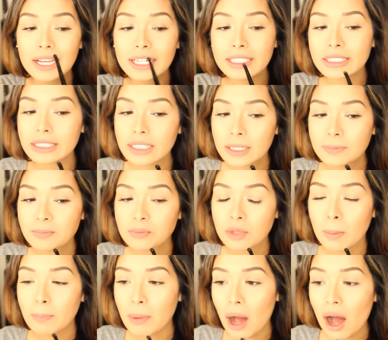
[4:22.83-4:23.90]
is
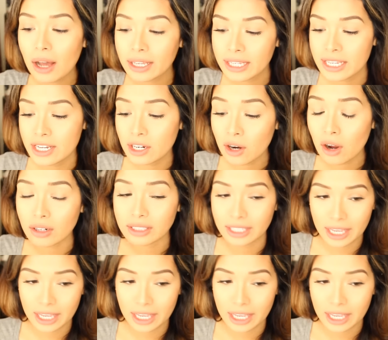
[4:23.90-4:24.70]
bought here on